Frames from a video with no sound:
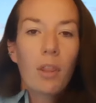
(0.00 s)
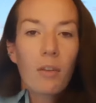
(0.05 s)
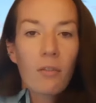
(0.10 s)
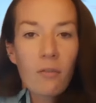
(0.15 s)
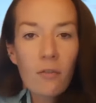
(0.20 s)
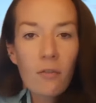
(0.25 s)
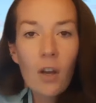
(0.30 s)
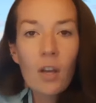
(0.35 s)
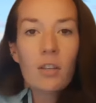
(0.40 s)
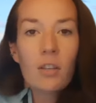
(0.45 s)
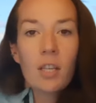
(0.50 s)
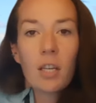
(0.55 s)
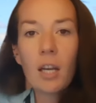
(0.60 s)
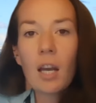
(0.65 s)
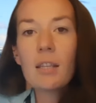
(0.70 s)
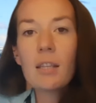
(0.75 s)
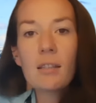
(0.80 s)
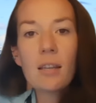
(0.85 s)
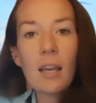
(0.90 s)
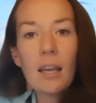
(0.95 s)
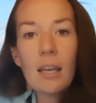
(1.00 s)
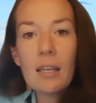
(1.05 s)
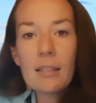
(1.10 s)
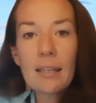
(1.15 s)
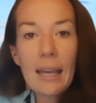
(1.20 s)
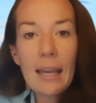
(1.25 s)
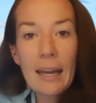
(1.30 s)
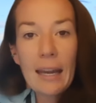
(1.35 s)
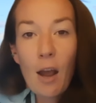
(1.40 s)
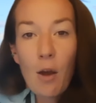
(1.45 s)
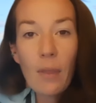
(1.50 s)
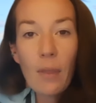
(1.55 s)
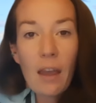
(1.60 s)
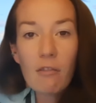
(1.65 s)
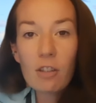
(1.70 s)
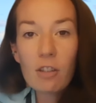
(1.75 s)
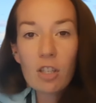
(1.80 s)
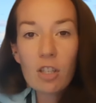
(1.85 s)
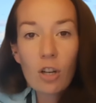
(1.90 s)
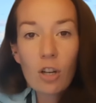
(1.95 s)
the first thing I'd say is get out there
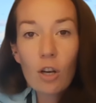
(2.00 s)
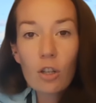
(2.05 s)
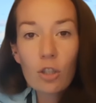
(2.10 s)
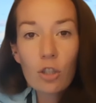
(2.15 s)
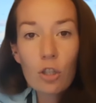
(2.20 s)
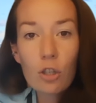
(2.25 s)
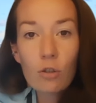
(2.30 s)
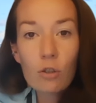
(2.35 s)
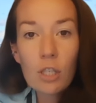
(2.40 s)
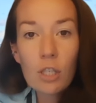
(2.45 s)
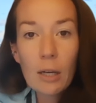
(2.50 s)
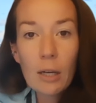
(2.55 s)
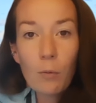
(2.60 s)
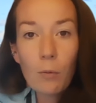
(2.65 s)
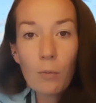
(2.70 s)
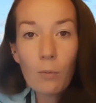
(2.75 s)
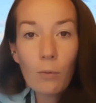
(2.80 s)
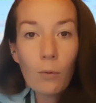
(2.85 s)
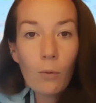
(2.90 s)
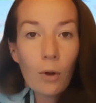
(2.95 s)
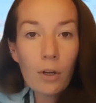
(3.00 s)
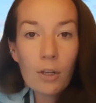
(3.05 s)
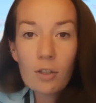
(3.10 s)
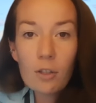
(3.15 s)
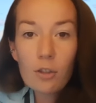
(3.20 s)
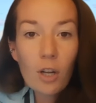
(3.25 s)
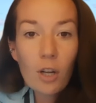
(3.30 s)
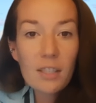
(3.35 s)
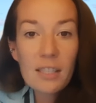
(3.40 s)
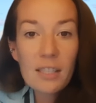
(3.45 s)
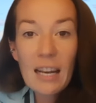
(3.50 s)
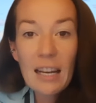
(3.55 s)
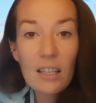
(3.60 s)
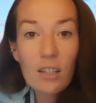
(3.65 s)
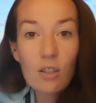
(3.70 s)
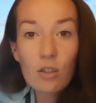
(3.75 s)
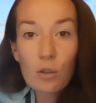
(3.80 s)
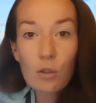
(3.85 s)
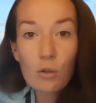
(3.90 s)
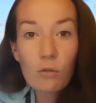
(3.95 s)
and start shooting and start telling
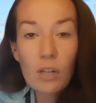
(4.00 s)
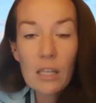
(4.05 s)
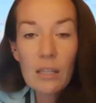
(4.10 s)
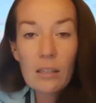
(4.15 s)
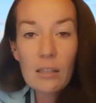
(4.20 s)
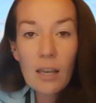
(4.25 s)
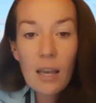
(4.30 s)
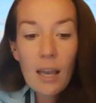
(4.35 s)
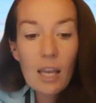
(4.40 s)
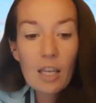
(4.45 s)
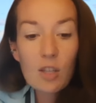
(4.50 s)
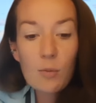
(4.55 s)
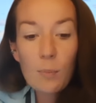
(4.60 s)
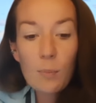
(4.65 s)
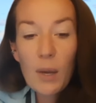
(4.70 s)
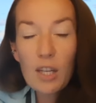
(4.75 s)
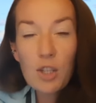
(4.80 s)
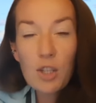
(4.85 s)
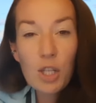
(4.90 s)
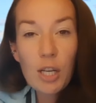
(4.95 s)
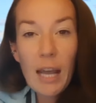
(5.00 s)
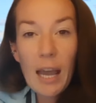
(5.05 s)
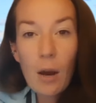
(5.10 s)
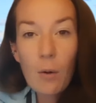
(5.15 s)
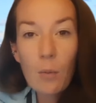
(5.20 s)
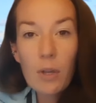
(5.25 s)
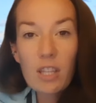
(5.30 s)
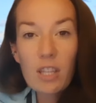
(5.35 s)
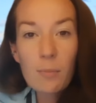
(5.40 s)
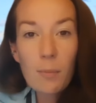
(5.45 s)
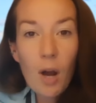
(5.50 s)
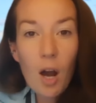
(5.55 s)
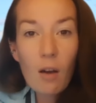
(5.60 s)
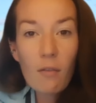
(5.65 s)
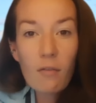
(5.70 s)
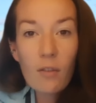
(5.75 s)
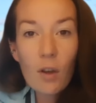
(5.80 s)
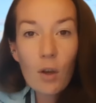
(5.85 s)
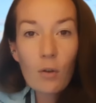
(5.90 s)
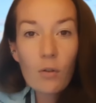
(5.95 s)
stories, especially now with
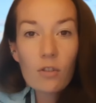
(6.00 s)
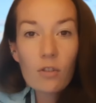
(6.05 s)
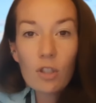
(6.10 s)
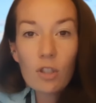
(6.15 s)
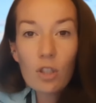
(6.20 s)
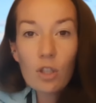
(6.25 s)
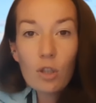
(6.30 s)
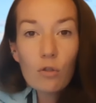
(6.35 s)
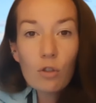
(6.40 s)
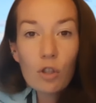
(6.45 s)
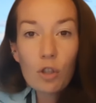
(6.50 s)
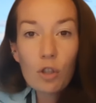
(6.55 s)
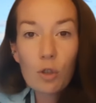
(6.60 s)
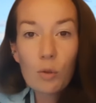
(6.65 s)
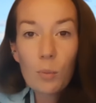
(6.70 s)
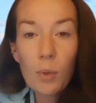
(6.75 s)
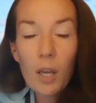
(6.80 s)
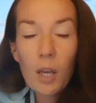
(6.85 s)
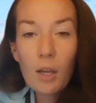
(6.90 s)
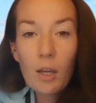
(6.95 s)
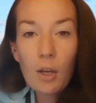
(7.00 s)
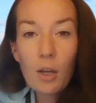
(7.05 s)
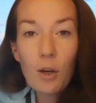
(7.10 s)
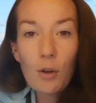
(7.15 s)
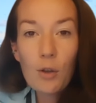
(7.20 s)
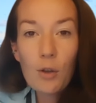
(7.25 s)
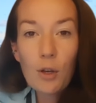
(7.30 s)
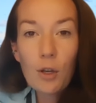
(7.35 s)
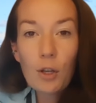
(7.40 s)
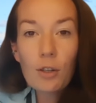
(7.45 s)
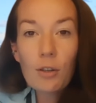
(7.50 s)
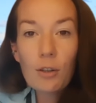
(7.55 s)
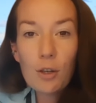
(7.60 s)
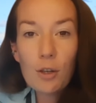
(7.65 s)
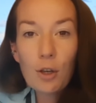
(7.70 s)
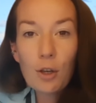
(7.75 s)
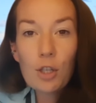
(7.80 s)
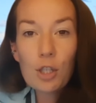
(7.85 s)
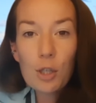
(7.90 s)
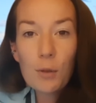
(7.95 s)
smartphones and YouTube. You know, you can
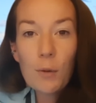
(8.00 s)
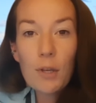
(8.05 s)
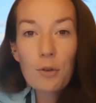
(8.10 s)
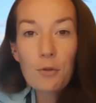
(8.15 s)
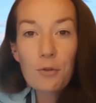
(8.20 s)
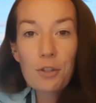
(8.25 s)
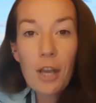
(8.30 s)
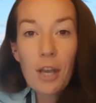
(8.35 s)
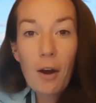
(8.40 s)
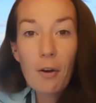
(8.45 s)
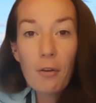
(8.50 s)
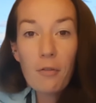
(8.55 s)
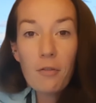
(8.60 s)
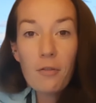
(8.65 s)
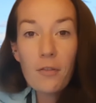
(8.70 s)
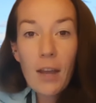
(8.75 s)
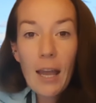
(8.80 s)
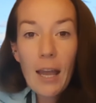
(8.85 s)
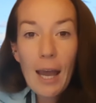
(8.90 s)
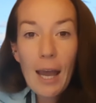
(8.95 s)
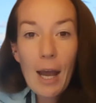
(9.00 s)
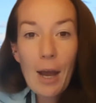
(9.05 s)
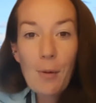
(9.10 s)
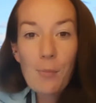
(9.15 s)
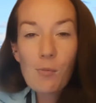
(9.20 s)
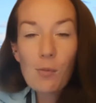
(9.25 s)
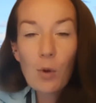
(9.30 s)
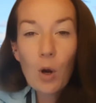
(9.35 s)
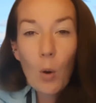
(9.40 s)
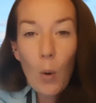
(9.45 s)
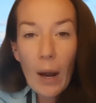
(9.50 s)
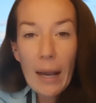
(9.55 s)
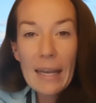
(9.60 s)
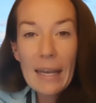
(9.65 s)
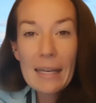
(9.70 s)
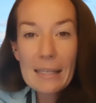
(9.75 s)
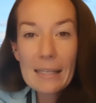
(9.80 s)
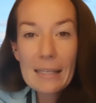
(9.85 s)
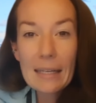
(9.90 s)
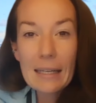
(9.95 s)
do it yourself quite
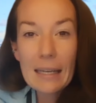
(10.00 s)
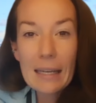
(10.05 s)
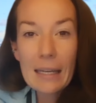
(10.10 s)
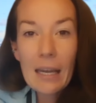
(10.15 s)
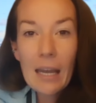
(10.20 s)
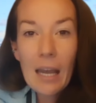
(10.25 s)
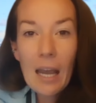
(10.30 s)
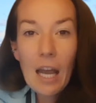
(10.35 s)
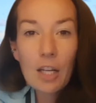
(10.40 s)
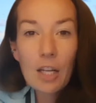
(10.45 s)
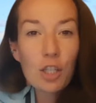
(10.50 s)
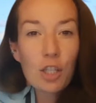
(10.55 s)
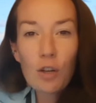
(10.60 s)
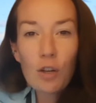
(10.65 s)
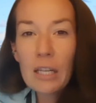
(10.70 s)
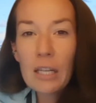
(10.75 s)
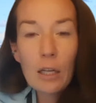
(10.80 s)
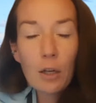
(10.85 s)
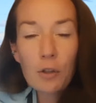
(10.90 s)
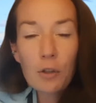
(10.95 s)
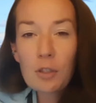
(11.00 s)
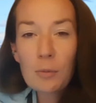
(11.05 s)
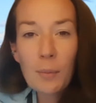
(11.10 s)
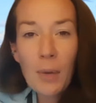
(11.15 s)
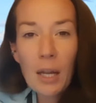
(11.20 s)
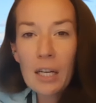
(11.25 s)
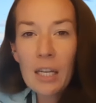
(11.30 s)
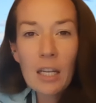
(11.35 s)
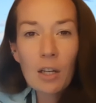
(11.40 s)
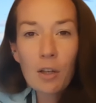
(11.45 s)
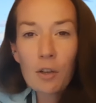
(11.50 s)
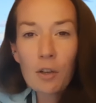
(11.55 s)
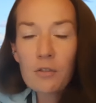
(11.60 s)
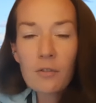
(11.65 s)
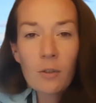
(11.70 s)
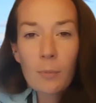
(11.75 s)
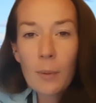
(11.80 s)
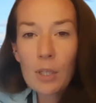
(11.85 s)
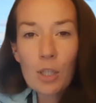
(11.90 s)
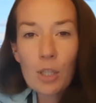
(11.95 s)
easily, and you don't need lots of money and lots of
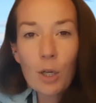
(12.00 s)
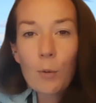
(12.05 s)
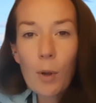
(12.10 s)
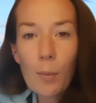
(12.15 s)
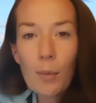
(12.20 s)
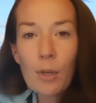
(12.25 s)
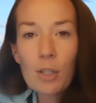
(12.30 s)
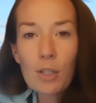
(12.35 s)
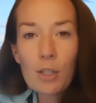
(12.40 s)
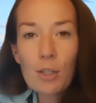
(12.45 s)
special equipment to